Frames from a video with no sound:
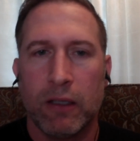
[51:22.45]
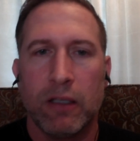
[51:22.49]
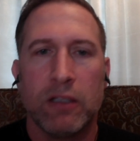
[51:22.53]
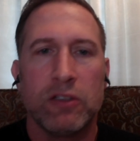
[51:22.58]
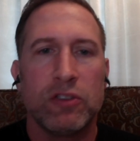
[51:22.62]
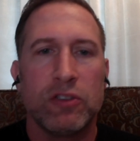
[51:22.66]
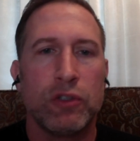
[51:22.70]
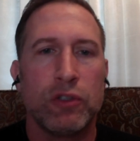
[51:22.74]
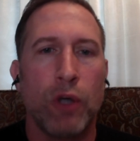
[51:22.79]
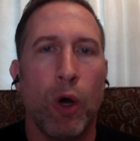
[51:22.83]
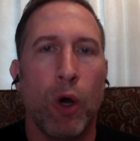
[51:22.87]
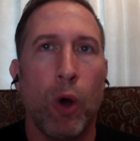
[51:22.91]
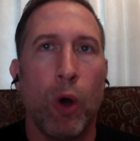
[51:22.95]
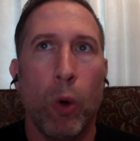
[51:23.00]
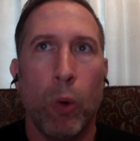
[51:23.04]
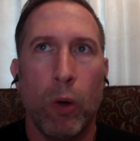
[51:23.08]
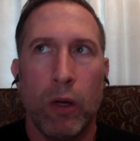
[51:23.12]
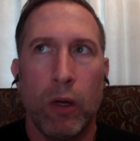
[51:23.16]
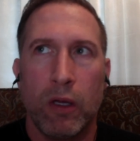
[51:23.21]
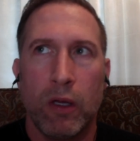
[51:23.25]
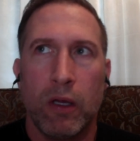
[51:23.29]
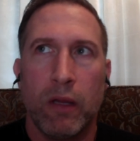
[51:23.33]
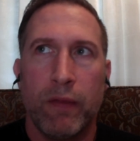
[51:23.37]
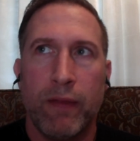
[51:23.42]
So
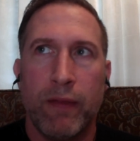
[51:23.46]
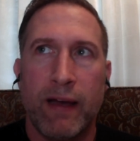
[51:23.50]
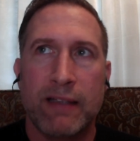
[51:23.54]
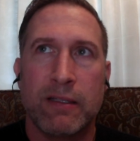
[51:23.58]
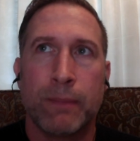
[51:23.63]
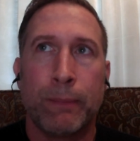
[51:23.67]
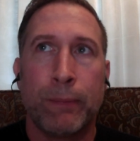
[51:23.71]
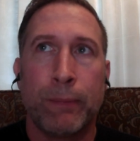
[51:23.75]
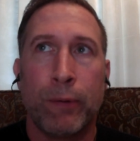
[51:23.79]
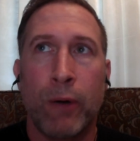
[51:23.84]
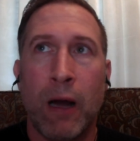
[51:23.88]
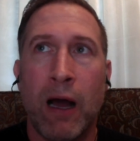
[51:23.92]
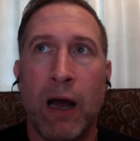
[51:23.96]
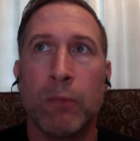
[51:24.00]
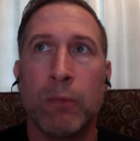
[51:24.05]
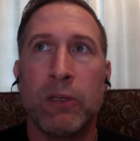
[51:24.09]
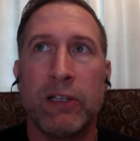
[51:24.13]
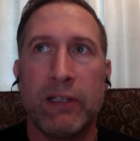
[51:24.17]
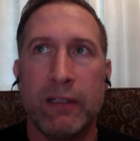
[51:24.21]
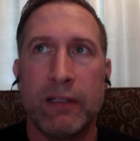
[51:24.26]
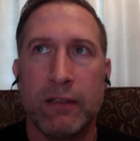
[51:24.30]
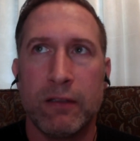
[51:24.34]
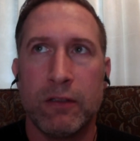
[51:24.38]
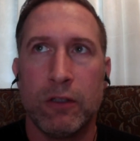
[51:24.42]
that's
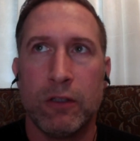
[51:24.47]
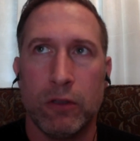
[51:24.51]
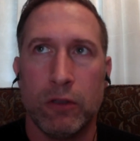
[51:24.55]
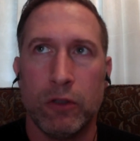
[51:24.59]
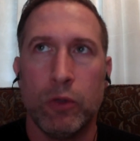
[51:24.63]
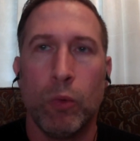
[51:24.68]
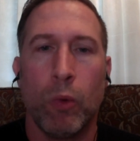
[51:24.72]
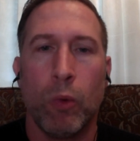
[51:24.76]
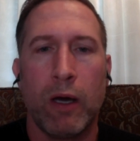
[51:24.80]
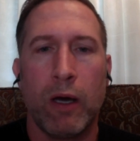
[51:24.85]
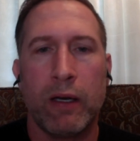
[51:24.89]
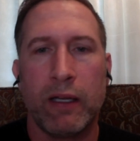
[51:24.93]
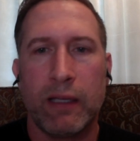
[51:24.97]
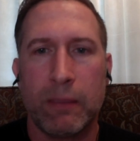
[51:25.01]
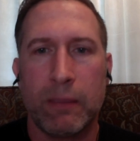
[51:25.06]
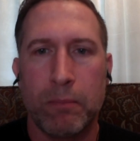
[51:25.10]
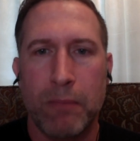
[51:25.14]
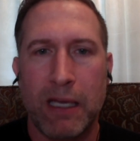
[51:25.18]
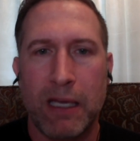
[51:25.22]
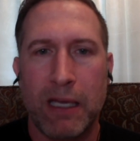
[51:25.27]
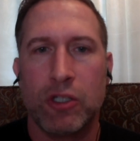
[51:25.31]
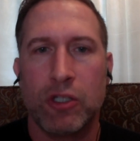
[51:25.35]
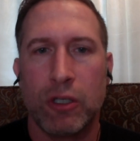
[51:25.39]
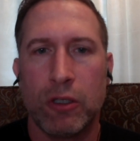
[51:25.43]
probably, you want to
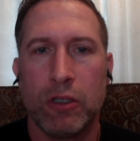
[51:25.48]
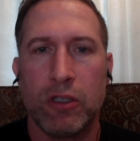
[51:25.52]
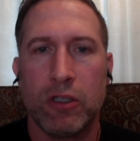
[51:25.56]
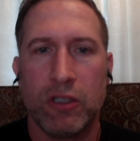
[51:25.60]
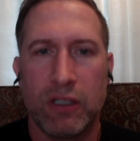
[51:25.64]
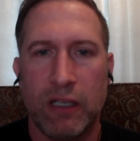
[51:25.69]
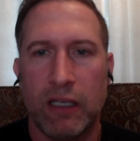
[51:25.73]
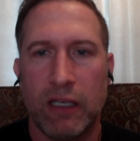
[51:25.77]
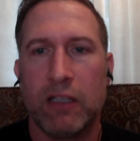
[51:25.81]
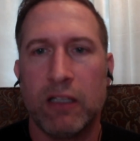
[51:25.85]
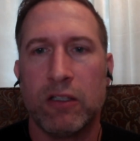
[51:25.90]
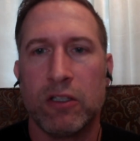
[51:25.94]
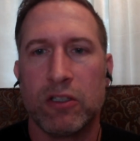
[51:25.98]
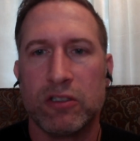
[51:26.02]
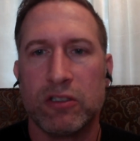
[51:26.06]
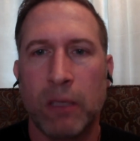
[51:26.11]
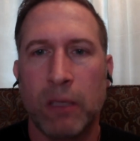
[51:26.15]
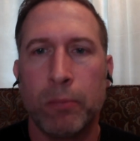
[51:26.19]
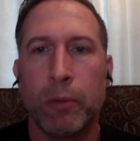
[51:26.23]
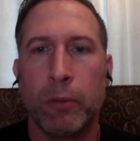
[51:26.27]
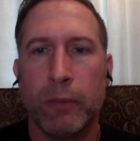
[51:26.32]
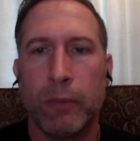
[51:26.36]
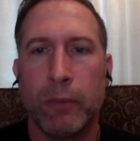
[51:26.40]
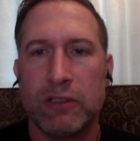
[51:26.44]
make sure you're getting your
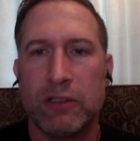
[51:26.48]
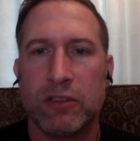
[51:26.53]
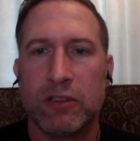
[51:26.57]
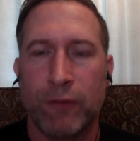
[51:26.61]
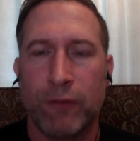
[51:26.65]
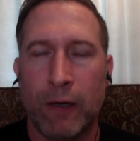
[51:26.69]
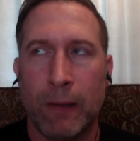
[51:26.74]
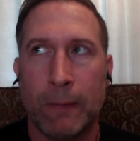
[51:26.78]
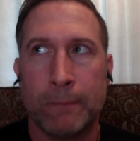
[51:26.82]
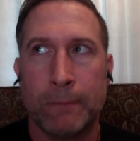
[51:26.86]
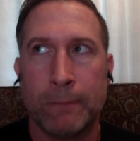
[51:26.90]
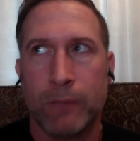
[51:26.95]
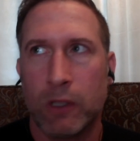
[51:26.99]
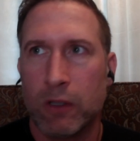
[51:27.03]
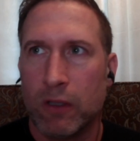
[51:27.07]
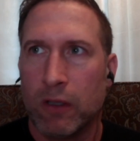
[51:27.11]
supplements from,